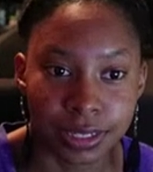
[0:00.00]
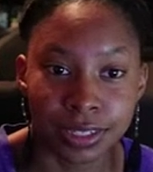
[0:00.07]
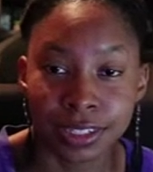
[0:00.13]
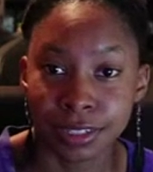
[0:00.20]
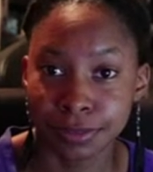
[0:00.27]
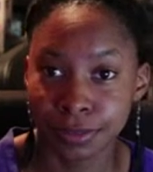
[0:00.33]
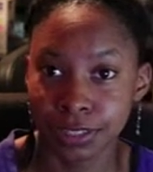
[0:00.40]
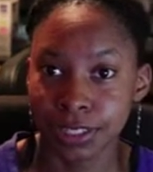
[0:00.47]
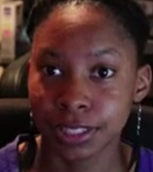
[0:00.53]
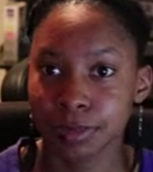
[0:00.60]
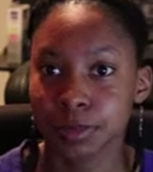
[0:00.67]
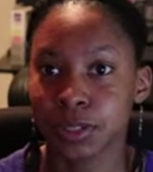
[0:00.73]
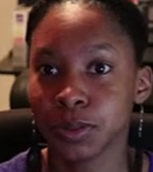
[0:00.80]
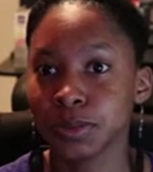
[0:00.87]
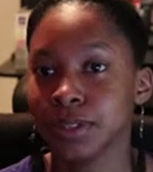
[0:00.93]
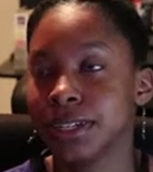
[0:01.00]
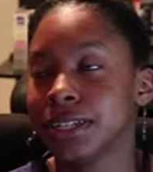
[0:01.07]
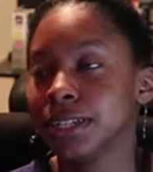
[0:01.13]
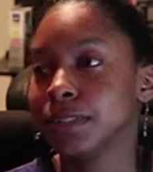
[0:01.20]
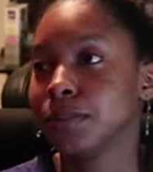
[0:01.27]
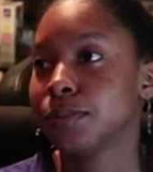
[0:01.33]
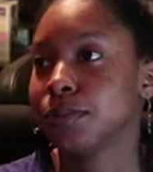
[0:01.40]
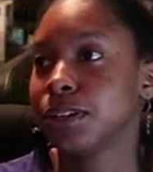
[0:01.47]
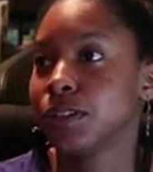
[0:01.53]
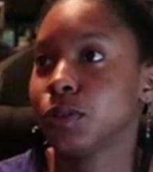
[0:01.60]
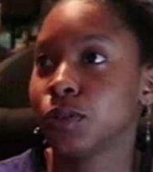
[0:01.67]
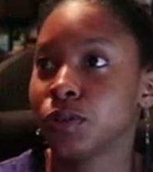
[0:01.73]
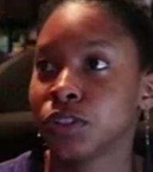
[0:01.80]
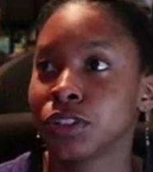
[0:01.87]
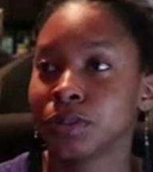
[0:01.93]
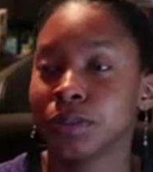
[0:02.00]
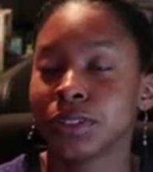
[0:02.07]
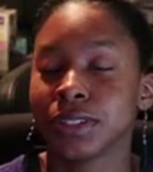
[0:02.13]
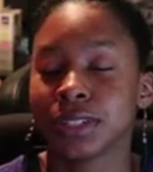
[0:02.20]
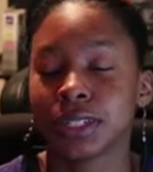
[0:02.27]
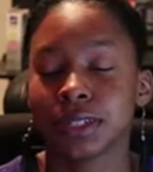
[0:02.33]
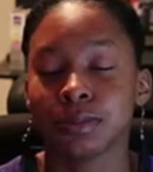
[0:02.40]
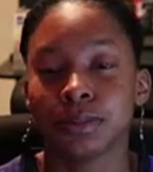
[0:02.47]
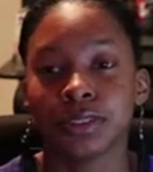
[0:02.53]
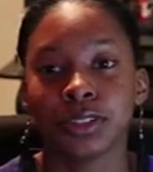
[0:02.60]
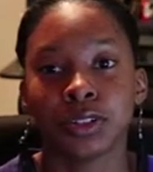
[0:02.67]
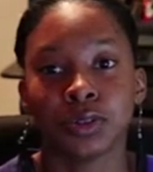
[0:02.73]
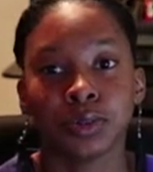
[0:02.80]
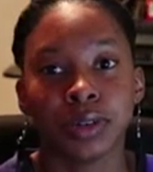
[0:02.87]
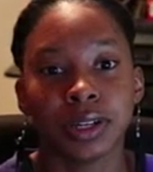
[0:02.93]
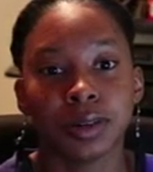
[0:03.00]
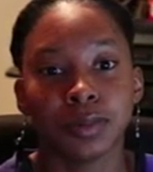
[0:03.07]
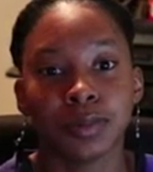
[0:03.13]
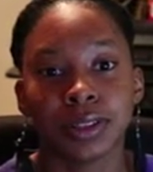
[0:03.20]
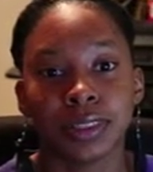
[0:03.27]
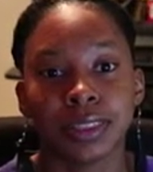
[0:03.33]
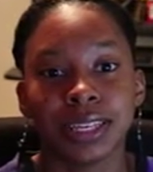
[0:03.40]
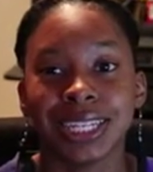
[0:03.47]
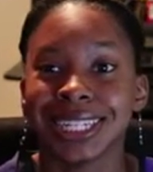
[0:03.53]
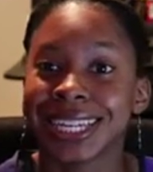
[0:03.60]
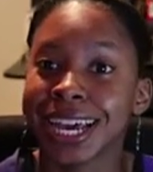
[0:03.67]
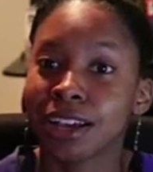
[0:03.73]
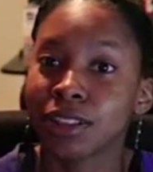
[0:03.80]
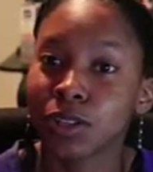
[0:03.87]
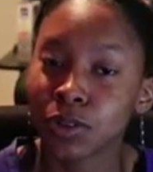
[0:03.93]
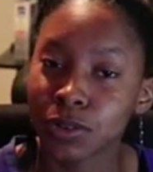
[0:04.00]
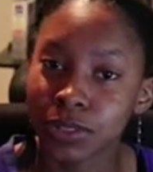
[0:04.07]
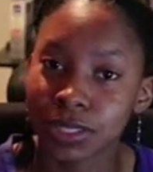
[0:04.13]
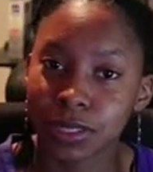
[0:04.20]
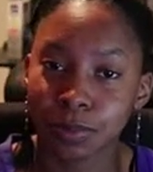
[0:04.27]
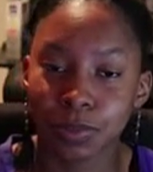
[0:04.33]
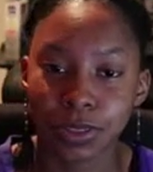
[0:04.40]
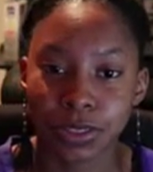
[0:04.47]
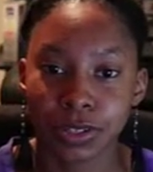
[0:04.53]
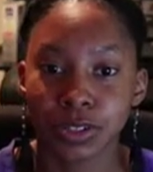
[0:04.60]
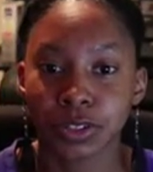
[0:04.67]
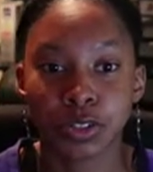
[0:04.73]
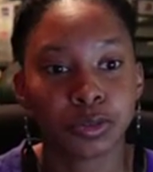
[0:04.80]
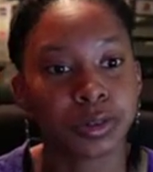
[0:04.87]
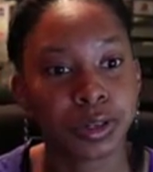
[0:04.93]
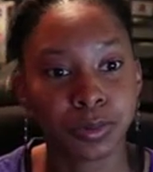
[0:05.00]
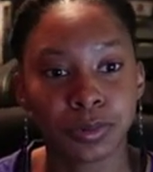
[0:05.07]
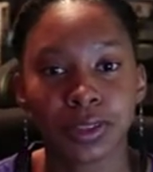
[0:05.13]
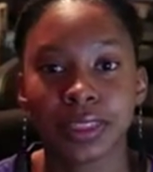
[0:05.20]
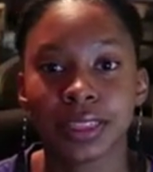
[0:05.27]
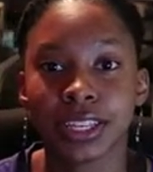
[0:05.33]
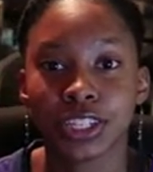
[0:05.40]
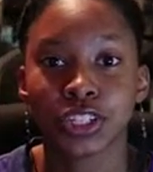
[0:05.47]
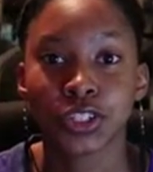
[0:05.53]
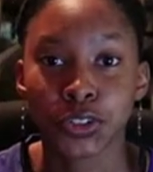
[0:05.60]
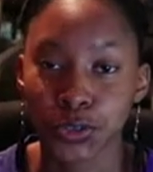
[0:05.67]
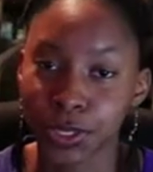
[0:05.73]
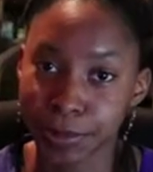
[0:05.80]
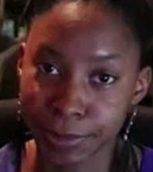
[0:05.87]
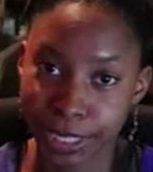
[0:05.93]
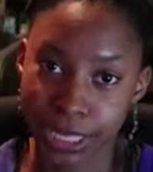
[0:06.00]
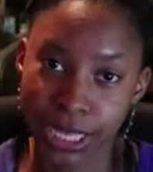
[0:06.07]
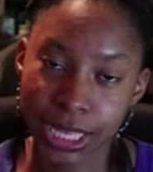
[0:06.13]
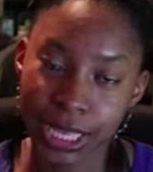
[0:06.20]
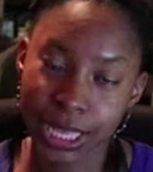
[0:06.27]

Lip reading: difference between what Ujo Music was doing with the downloads and what they're doing with the streaming.